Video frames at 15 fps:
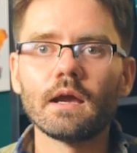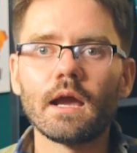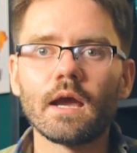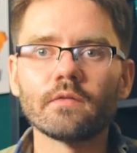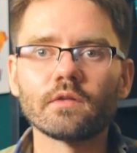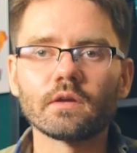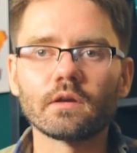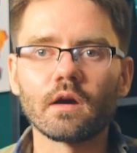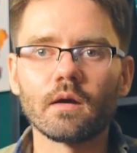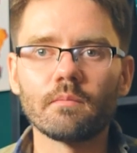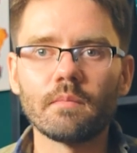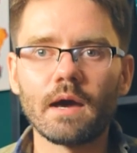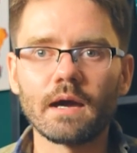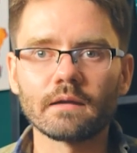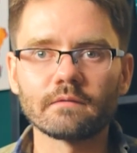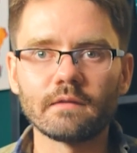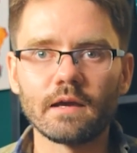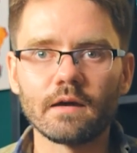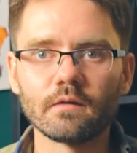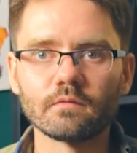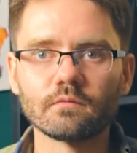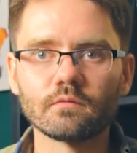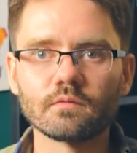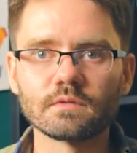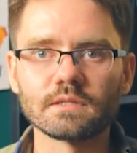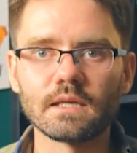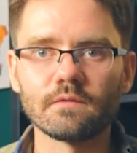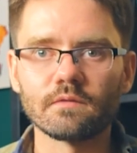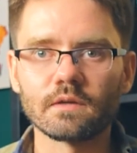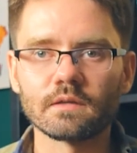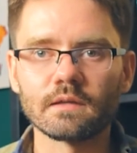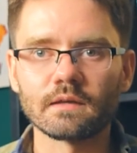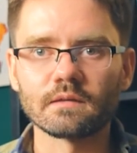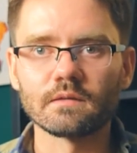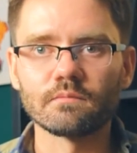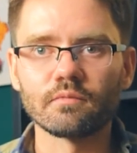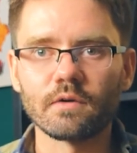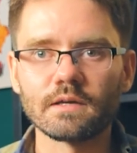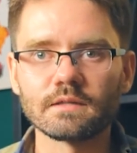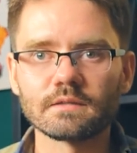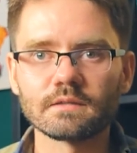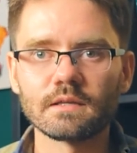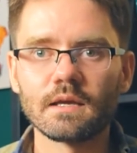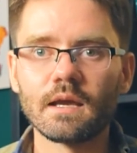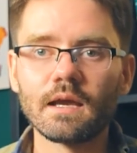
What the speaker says: and then come back down to a safe and connected place.